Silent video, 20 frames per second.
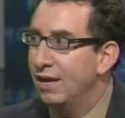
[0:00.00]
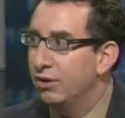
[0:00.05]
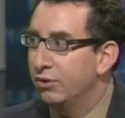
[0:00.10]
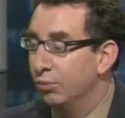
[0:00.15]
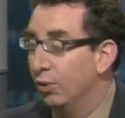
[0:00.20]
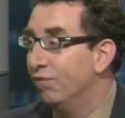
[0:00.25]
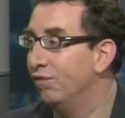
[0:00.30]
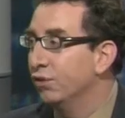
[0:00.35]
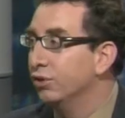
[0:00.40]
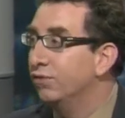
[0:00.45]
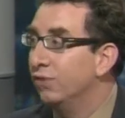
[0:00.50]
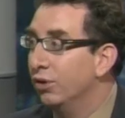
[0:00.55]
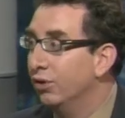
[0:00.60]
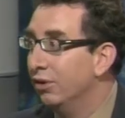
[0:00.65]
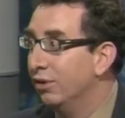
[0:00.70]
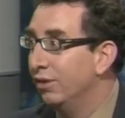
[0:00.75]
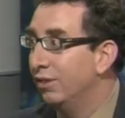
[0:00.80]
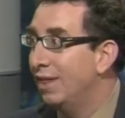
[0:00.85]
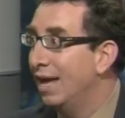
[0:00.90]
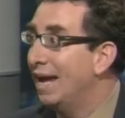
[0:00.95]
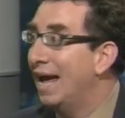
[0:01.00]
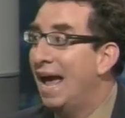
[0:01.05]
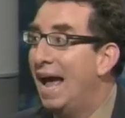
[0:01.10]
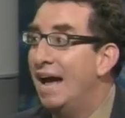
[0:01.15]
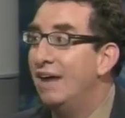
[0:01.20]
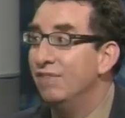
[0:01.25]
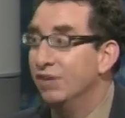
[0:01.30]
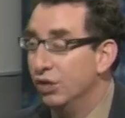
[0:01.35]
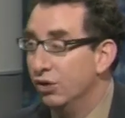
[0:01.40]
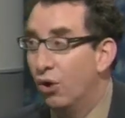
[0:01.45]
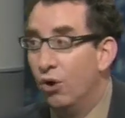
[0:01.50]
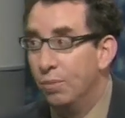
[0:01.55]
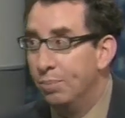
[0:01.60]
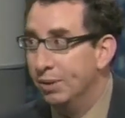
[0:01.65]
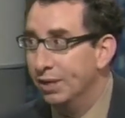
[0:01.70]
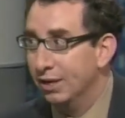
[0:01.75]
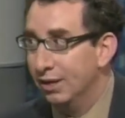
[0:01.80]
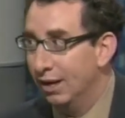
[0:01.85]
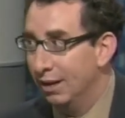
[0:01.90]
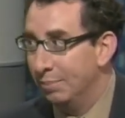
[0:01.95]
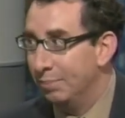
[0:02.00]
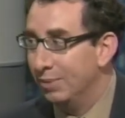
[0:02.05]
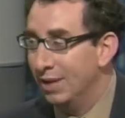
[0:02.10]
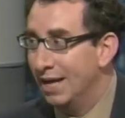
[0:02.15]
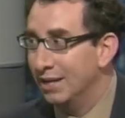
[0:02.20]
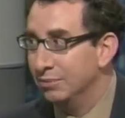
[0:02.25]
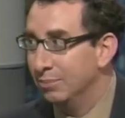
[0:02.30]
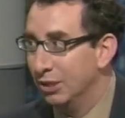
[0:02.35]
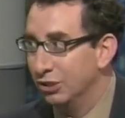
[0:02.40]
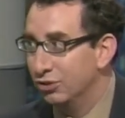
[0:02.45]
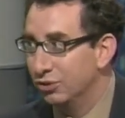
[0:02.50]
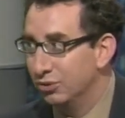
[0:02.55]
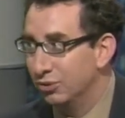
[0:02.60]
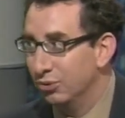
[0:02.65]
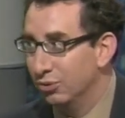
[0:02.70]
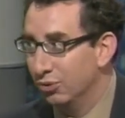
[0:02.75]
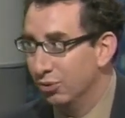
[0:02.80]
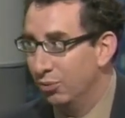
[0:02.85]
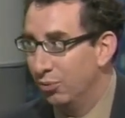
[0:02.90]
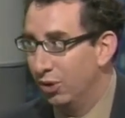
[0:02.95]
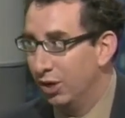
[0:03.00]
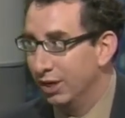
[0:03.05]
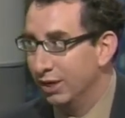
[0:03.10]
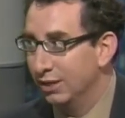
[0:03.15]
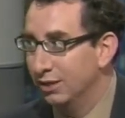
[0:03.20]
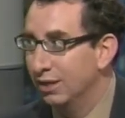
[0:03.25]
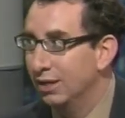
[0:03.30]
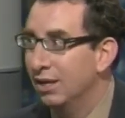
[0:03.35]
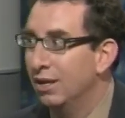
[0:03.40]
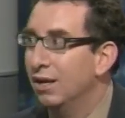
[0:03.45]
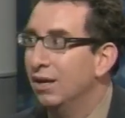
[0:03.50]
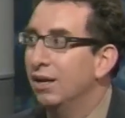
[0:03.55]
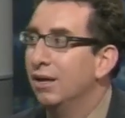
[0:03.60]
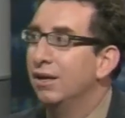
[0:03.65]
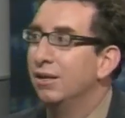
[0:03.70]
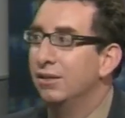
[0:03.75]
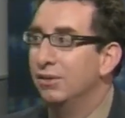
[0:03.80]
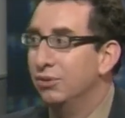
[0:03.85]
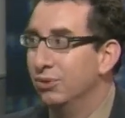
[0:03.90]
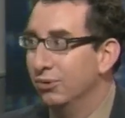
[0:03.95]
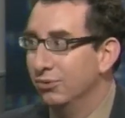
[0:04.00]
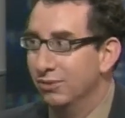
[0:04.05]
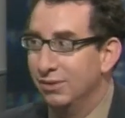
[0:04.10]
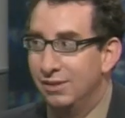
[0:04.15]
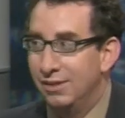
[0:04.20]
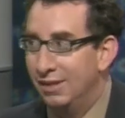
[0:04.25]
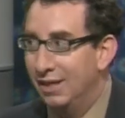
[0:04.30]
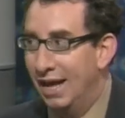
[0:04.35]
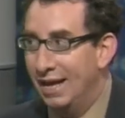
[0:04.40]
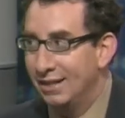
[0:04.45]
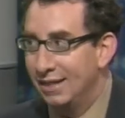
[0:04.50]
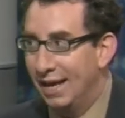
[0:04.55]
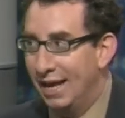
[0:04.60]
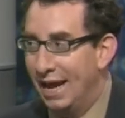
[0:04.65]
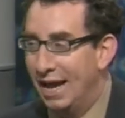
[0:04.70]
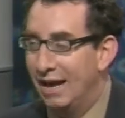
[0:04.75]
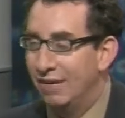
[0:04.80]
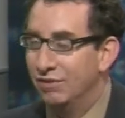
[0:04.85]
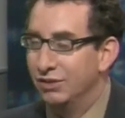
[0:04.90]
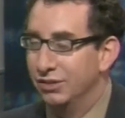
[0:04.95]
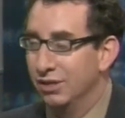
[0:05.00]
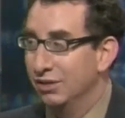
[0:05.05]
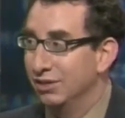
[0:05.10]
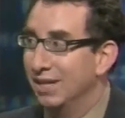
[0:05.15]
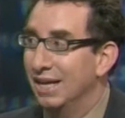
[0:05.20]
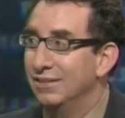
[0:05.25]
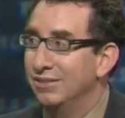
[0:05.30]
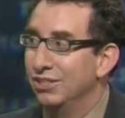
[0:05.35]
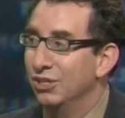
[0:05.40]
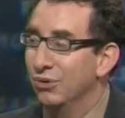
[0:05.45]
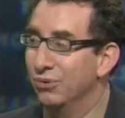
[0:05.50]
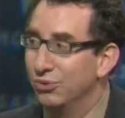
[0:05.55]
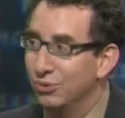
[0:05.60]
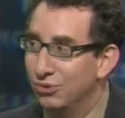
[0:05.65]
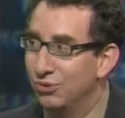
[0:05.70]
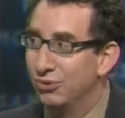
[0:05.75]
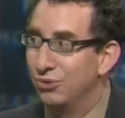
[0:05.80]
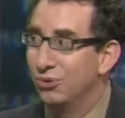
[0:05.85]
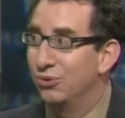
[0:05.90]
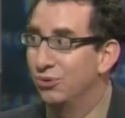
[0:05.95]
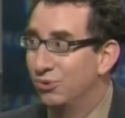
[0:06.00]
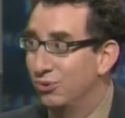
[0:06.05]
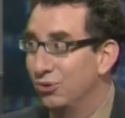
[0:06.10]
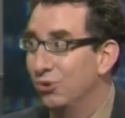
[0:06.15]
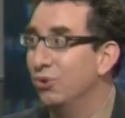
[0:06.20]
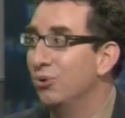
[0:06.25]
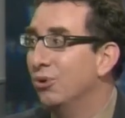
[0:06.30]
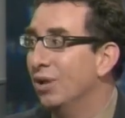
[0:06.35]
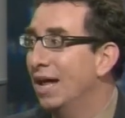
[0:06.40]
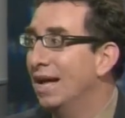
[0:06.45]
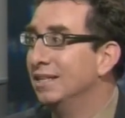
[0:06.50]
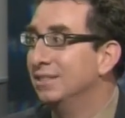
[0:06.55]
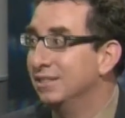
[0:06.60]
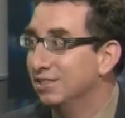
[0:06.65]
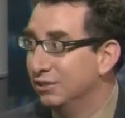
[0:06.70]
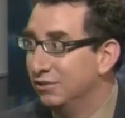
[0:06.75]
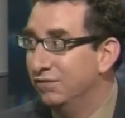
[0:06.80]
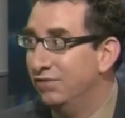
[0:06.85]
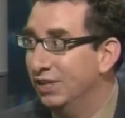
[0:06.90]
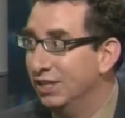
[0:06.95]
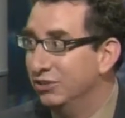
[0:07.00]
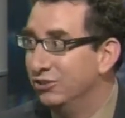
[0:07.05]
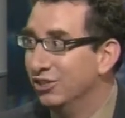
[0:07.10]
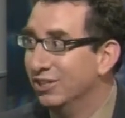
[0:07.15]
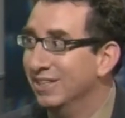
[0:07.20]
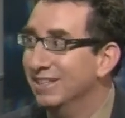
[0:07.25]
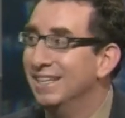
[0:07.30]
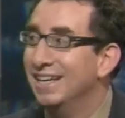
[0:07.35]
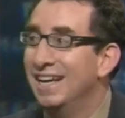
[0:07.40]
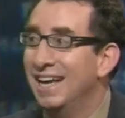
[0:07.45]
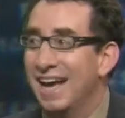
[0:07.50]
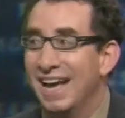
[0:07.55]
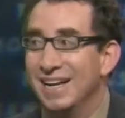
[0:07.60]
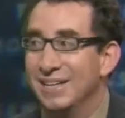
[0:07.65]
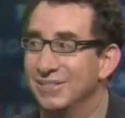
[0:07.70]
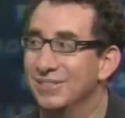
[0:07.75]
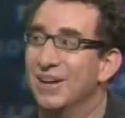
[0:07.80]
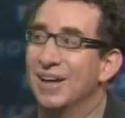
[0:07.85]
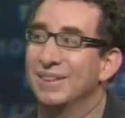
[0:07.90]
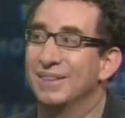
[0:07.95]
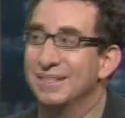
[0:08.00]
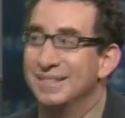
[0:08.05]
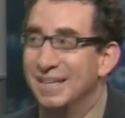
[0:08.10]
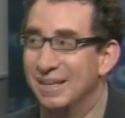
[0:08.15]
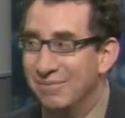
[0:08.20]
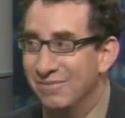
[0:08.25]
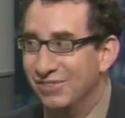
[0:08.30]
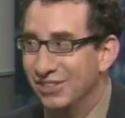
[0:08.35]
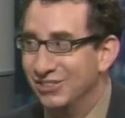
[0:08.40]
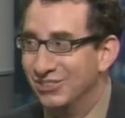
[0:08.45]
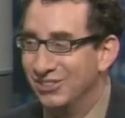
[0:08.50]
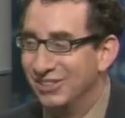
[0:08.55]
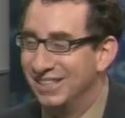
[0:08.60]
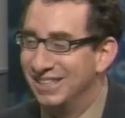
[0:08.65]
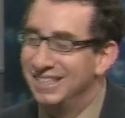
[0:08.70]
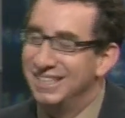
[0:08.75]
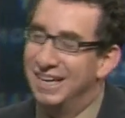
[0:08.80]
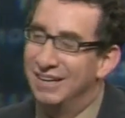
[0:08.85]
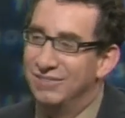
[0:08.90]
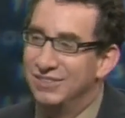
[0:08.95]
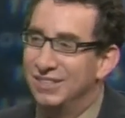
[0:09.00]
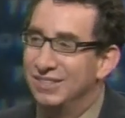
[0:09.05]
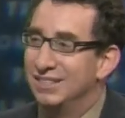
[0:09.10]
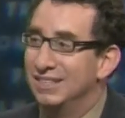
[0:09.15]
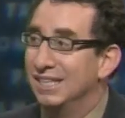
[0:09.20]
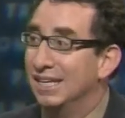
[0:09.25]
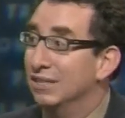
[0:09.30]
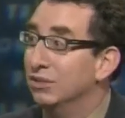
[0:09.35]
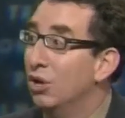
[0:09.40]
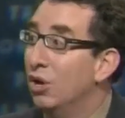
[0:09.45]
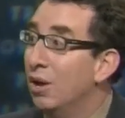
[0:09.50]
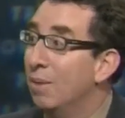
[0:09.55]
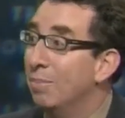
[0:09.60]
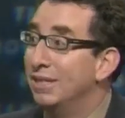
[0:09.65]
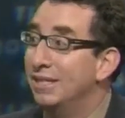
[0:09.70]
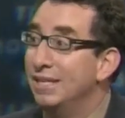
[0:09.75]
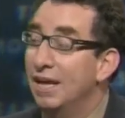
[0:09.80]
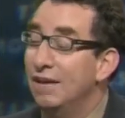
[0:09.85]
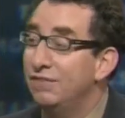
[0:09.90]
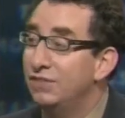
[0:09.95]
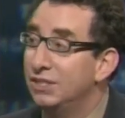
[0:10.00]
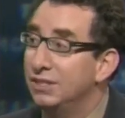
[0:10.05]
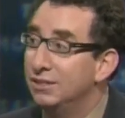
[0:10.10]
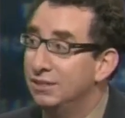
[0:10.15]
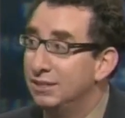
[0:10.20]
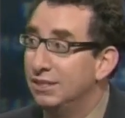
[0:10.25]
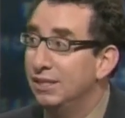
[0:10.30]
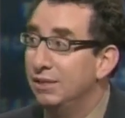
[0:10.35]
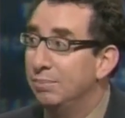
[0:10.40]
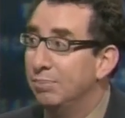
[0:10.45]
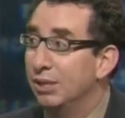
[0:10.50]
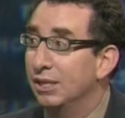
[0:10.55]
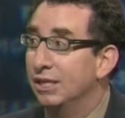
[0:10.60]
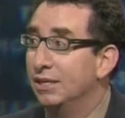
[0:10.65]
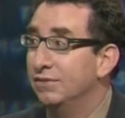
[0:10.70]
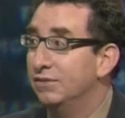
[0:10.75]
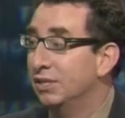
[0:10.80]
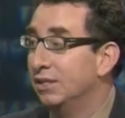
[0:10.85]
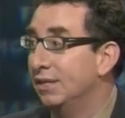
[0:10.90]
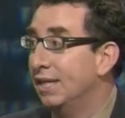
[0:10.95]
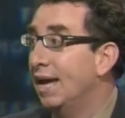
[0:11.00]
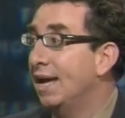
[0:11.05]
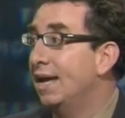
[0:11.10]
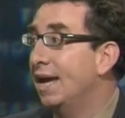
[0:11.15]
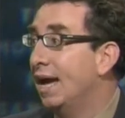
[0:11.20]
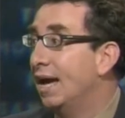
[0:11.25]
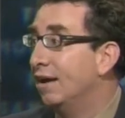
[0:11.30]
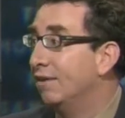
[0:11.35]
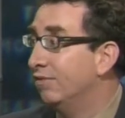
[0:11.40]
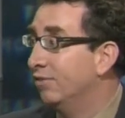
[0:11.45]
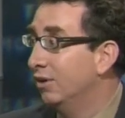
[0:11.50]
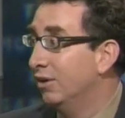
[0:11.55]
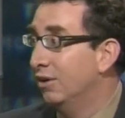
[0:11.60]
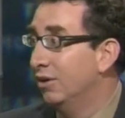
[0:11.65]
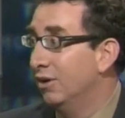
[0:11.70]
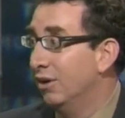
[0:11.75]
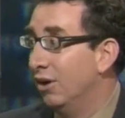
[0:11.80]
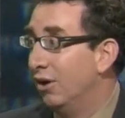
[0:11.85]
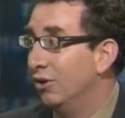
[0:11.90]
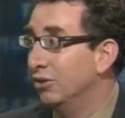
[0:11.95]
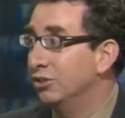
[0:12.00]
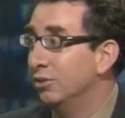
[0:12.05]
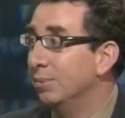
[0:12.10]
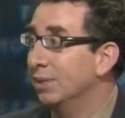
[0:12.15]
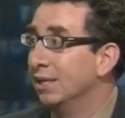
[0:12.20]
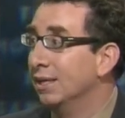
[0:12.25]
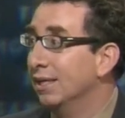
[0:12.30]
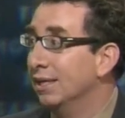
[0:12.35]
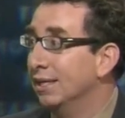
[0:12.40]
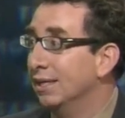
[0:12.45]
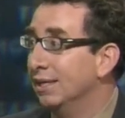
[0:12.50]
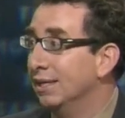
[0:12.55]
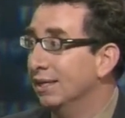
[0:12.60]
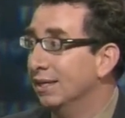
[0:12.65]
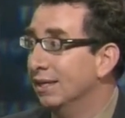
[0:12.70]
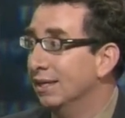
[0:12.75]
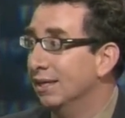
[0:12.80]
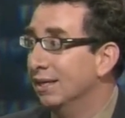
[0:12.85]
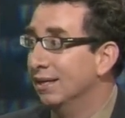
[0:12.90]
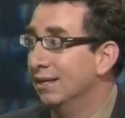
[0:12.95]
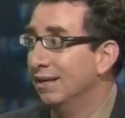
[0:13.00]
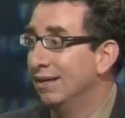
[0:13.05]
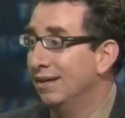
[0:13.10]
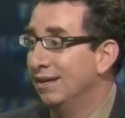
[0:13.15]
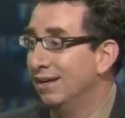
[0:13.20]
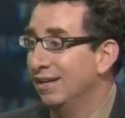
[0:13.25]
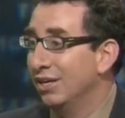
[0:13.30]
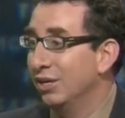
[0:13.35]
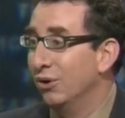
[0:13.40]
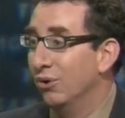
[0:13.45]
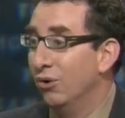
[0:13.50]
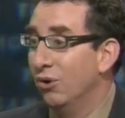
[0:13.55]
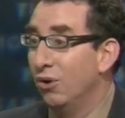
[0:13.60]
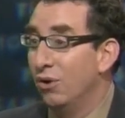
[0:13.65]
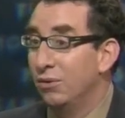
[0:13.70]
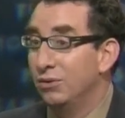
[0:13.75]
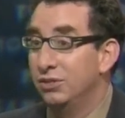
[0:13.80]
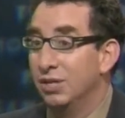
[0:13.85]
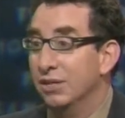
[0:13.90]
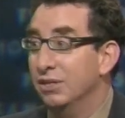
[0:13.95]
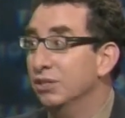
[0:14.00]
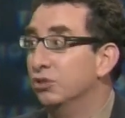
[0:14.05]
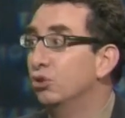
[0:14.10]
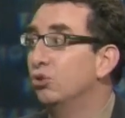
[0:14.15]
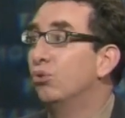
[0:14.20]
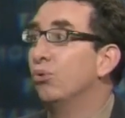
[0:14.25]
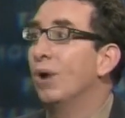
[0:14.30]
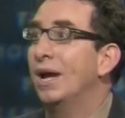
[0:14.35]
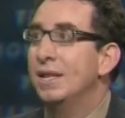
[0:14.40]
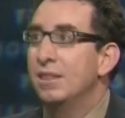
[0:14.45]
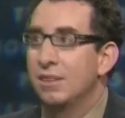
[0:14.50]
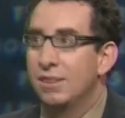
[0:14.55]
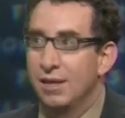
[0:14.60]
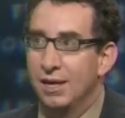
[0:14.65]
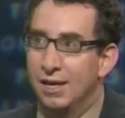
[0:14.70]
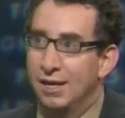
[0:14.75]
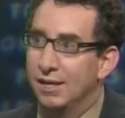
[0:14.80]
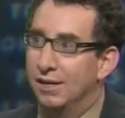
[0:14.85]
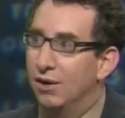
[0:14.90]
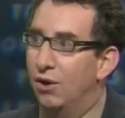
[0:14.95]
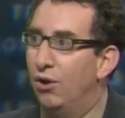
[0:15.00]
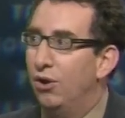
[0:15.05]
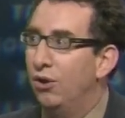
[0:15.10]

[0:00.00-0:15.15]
carried well. First of all, they haven't opened it up as much as Google wanted, uh-huh. so that they haven't done. That you know, Google has this vision, and it's not the same vision that the FCC has. but the FCC believes that they have ultimately. Uh, you know, done this great thing and